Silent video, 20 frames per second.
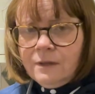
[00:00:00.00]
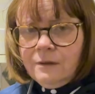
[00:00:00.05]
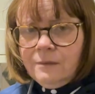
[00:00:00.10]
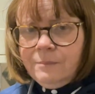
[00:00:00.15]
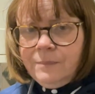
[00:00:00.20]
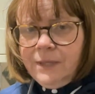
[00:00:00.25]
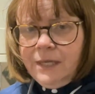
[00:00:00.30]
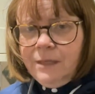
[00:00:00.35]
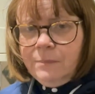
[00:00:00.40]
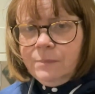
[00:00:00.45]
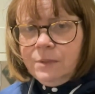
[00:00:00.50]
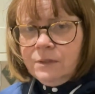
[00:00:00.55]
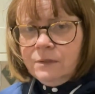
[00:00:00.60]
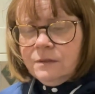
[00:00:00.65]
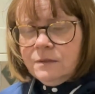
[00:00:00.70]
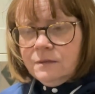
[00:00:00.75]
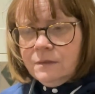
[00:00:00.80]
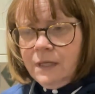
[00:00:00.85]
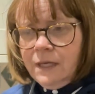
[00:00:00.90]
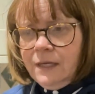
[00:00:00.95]

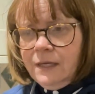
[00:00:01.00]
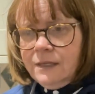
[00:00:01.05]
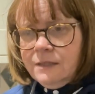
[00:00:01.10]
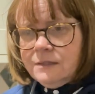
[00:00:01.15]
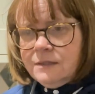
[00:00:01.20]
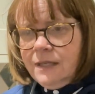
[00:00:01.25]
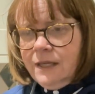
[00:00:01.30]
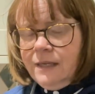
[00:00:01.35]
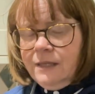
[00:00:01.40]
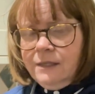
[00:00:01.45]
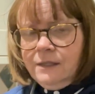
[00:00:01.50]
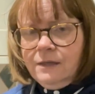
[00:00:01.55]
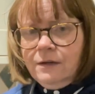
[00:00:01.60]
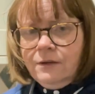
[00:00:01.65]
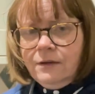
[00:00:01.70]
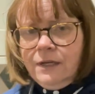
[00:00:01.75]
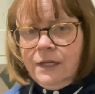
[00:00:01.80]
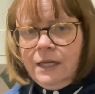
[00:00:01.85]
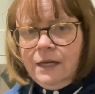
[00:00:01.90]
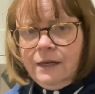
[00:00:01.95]
people say
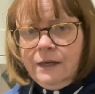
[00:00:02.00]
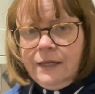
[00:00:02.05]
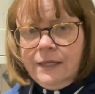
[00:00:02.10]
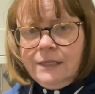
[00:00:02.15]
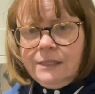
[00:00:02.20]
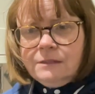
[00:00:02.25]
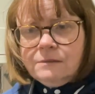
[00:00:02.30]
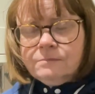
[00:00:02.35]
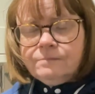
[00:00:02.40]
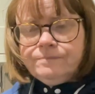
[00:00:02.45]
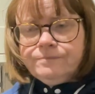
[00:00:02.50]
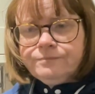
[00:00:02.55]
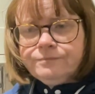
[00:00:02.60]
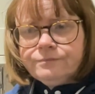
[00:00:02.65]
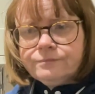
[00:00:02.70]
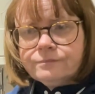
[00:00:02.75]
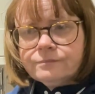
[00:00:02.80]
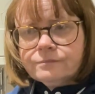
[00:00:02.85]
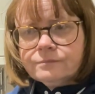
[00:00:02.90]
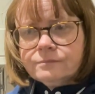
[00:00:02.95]
online,
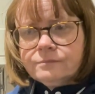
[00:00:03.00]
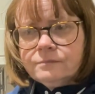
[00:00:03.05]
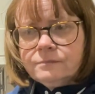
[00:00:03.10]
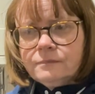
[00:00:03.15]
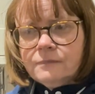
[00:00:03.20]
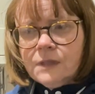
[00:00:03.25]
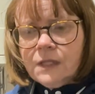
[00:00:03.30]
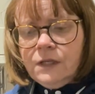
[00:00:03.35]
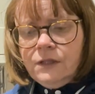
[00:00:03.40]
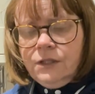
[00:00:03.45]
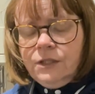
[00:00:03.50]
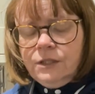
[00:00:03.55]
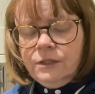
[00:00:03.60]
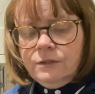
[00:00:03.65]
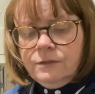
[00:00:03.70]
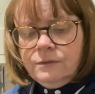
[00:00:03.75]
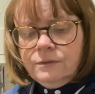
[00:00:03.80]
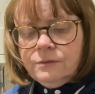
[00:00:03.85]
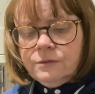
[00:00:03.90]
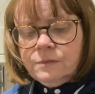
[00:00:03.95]

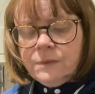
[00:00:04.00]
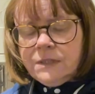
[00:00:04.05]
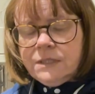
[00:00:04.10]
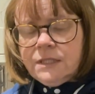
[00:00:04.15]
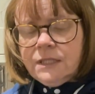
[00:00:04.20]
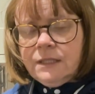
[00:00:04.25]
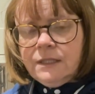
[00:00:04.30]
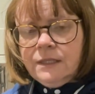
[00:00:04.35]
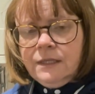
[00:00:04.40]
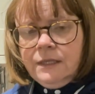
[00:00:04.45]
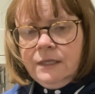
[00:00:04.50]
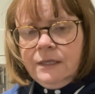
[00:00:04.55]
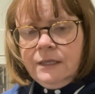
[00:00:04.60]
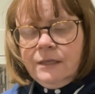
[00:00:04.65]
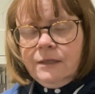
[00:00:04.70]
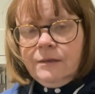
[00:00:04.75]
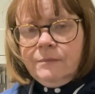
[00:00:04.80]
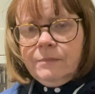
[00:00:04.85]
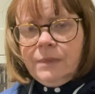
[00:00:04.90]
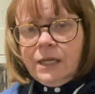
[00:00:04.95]
use,
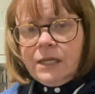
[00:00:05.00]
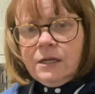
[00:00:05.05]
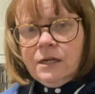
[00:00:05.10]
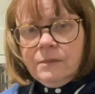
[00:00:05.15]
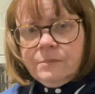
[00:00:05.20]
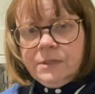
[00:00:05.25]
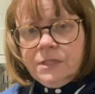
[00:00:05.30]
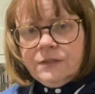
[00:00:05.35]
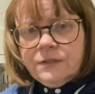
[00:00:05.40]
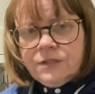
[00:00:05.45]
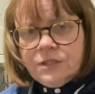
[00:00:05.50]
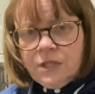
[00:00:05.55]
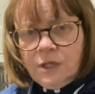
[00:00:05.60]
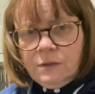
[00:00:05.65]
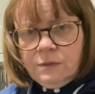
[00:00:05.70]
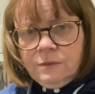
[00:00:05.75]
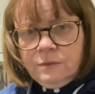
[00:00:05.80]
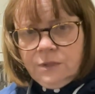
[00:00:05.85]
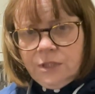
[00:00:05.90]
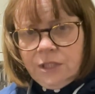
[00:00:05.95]
bicarbonate of
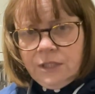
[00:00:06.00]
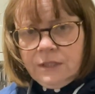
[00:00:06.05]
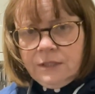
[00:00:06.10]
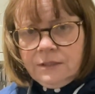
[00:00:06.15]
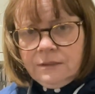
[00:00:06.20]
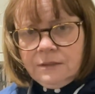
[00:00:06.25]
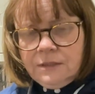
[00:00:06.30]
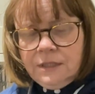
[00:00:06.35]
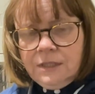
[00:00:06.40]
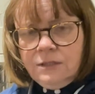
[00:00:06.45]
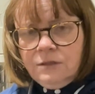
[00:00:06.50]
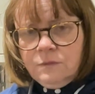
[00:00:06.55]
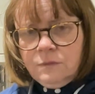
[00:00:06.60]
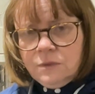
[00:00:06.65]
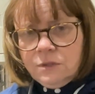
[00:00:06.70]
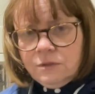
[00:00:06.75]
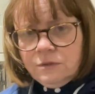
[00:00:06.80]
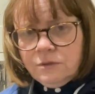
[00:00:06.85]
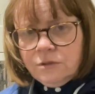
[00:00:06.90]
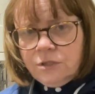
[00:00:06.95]
soda in the
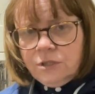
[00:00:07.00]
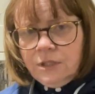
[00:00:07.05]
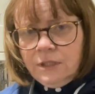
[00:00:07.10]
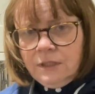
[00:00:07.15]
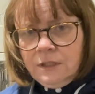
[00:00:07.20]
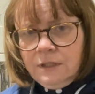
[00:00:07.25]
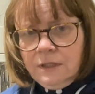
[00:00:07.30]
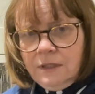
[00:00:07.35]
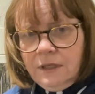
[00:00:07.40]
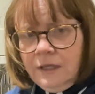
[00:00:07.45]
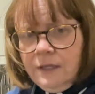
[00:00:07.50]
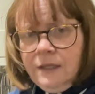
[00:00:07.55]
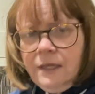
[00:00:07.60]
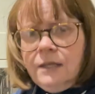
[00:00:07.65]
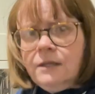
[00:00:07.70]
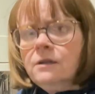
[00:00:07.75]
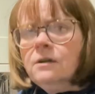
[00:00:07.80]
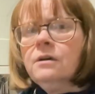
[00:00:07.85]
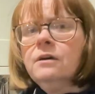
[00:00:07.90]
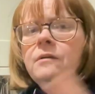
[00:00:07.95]
water and
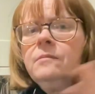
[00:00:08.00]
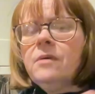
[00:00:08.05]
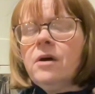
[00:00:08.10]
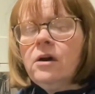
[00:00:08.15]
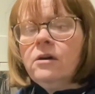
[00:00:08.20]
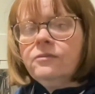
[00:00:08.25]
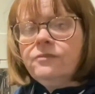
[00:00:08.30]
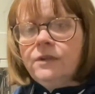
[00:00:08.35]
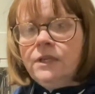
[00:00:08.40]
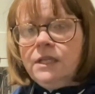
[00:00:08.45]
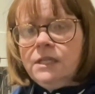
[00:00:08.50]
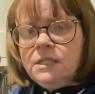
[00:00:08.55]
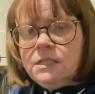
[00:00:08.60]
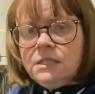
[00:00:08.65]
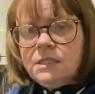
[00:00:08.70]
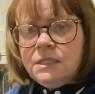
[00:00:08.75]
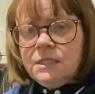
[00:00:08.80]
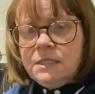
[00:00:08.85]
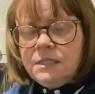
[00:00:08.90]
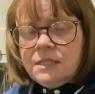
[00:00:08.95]
they come off
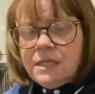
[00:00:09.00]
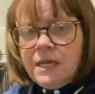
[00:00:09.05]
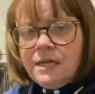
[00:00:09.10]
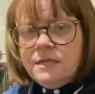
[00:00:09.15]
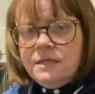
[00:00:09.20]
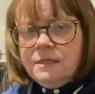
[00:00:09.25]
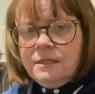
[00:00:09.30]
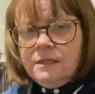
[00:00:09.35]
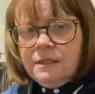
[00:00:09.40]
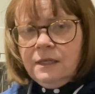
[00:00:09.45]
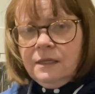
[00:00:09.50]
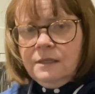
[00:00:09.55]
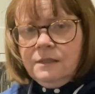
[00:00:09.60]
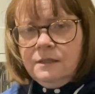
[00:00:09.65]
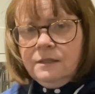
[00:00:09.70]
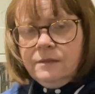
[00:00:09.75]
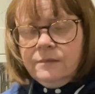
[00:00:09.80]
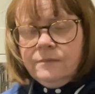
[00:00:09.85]
easy as anything.